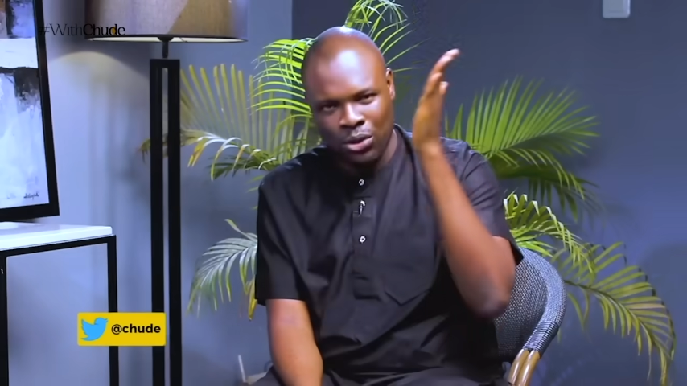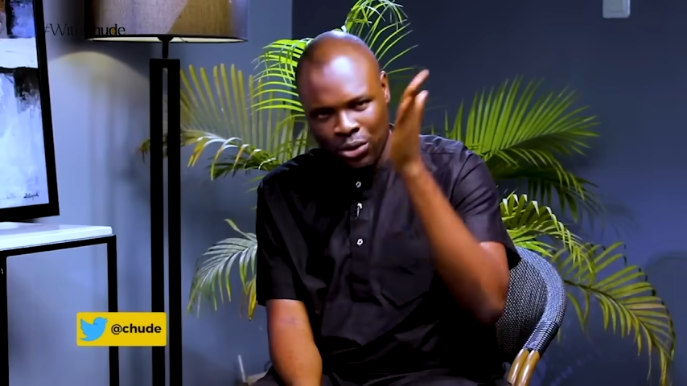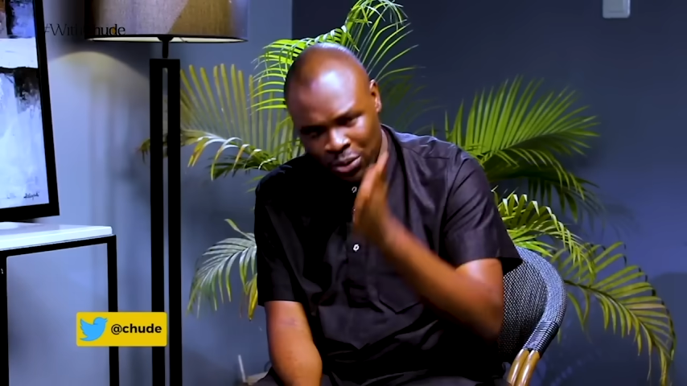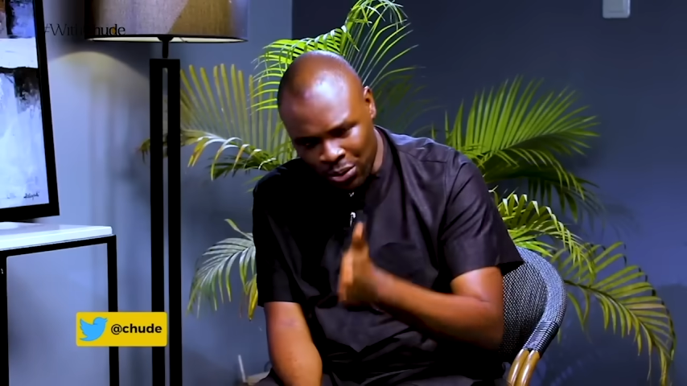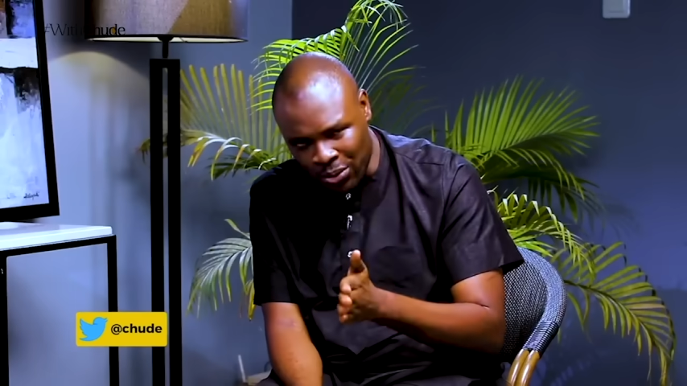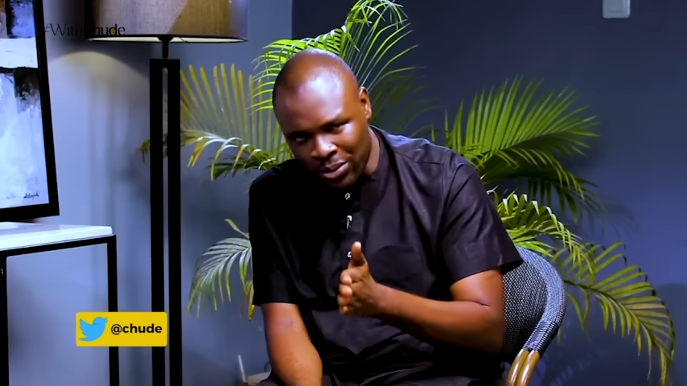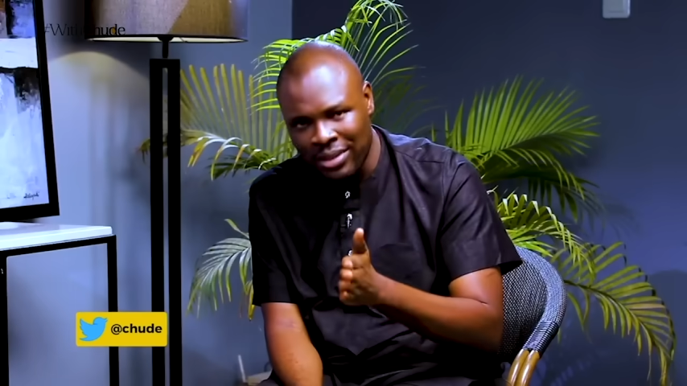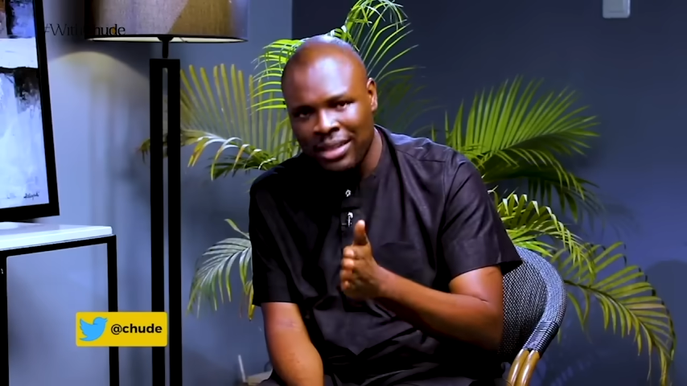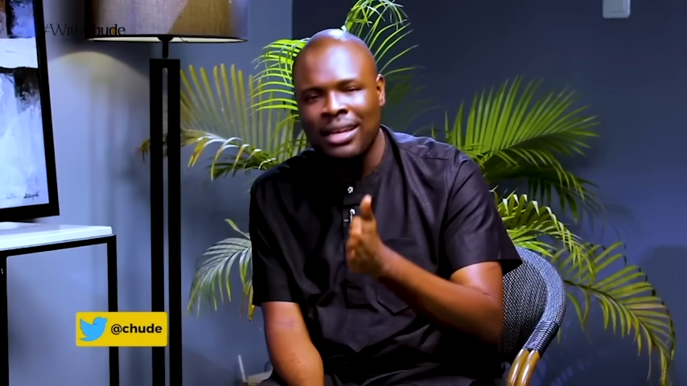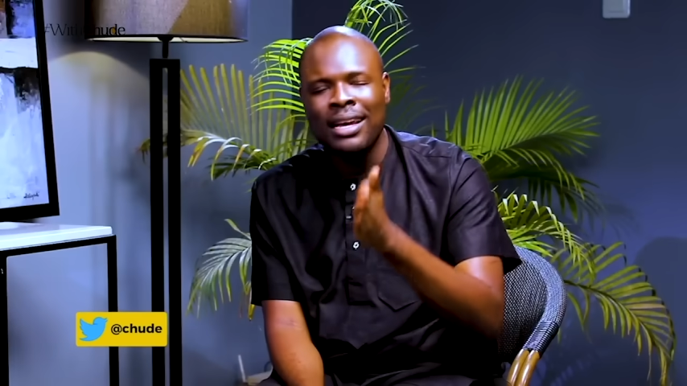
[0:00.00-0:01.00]
You
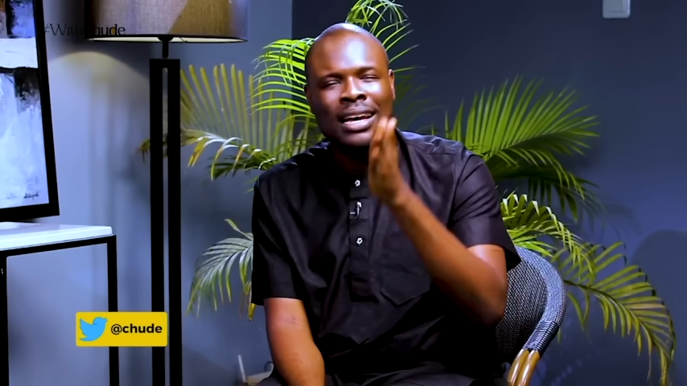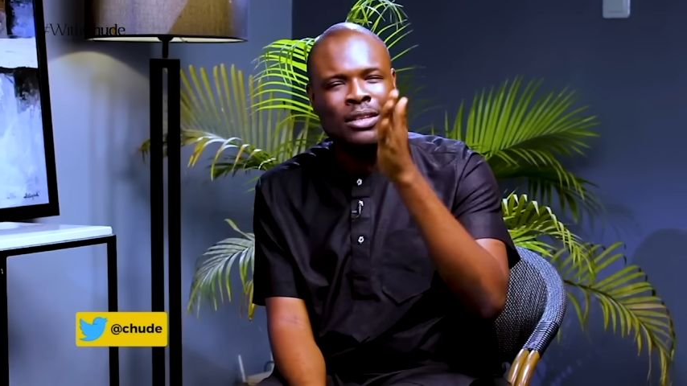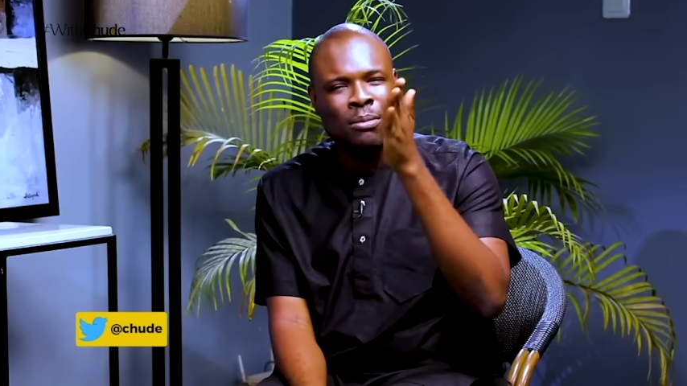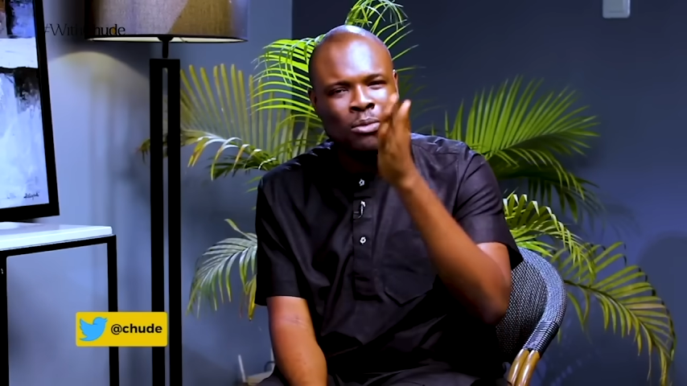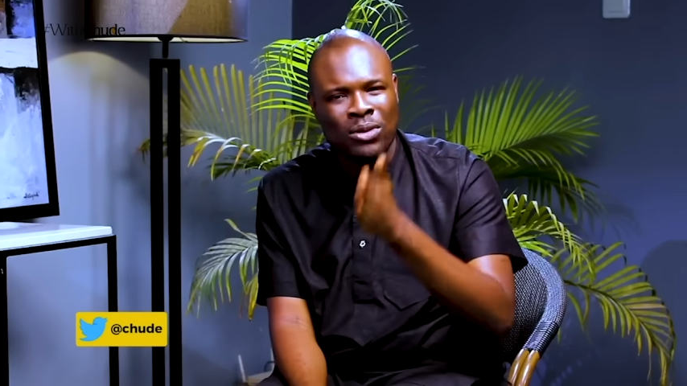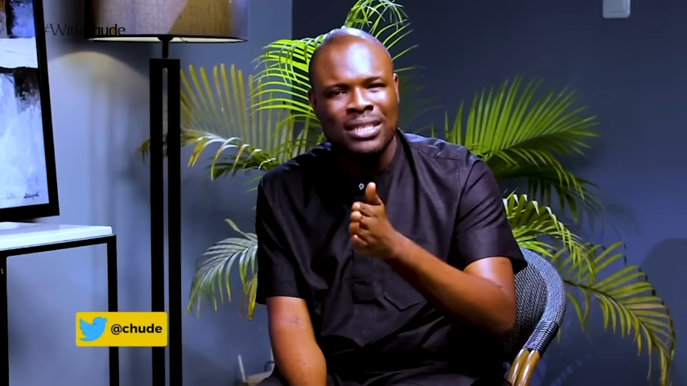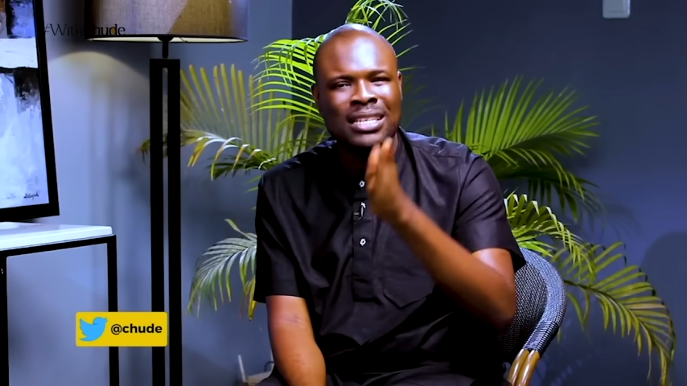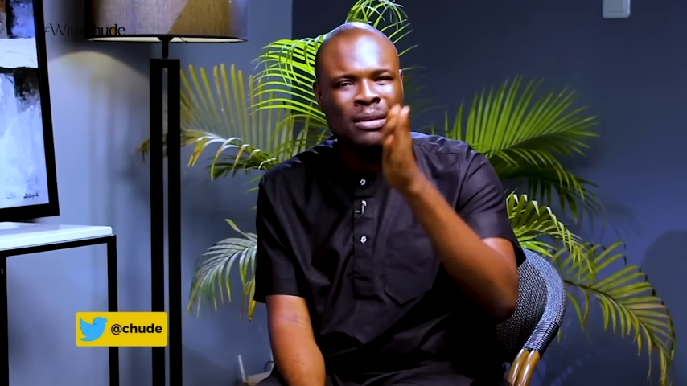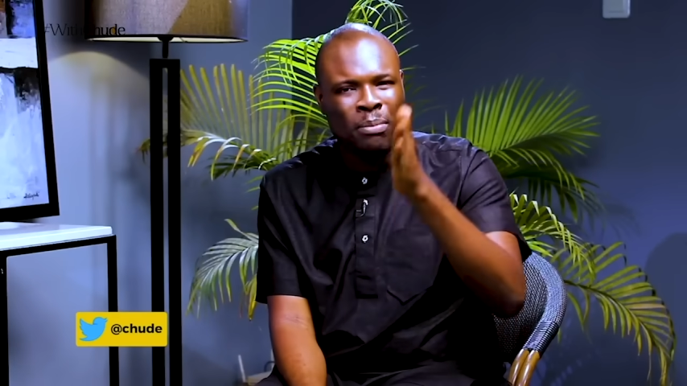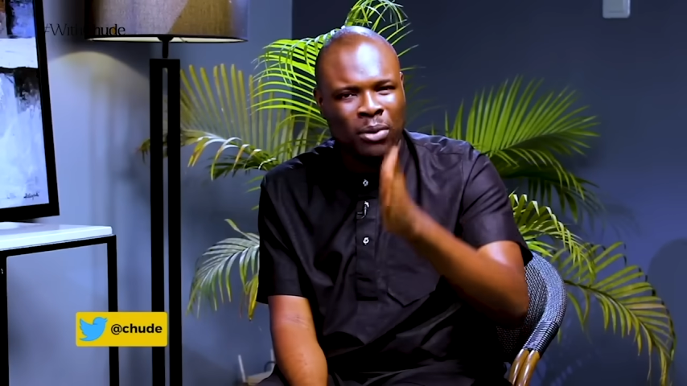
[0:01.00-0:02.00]
are the
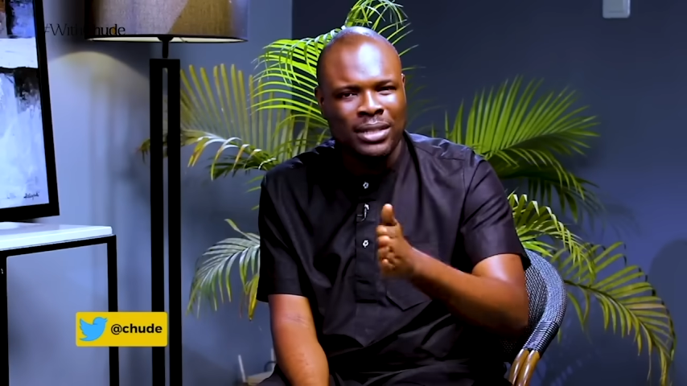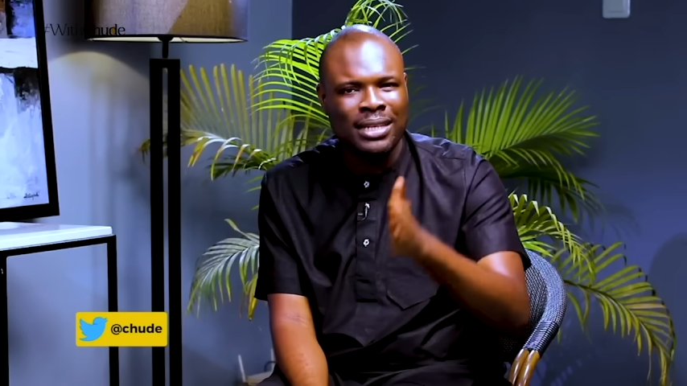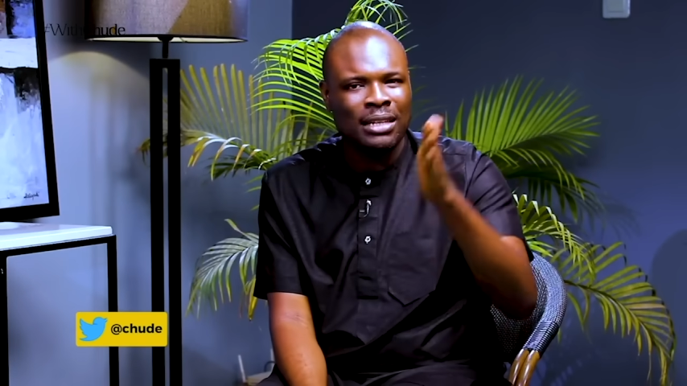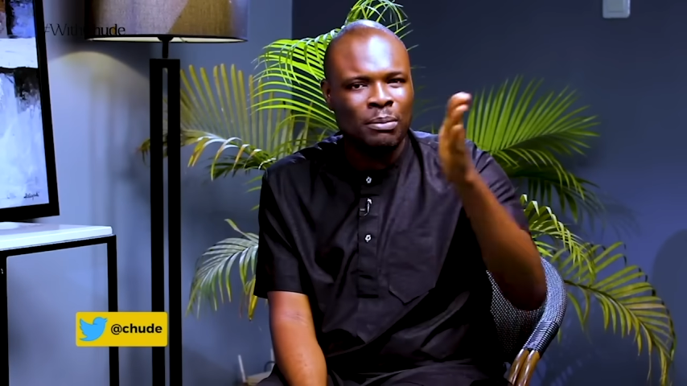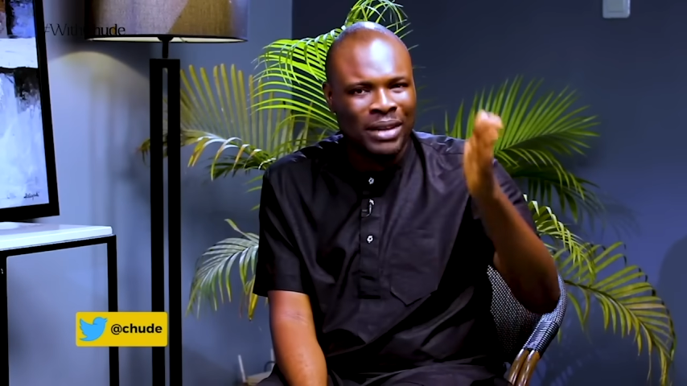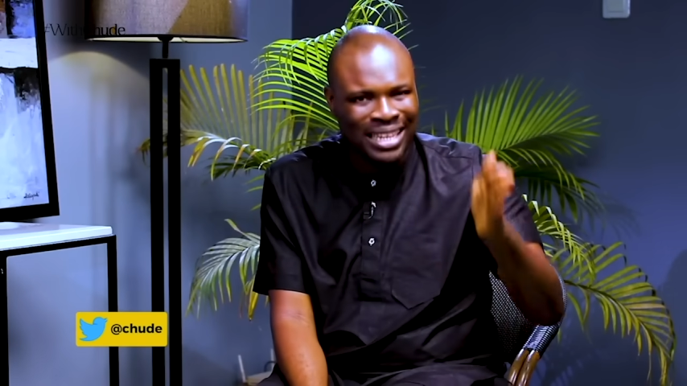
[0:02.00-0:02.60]
most important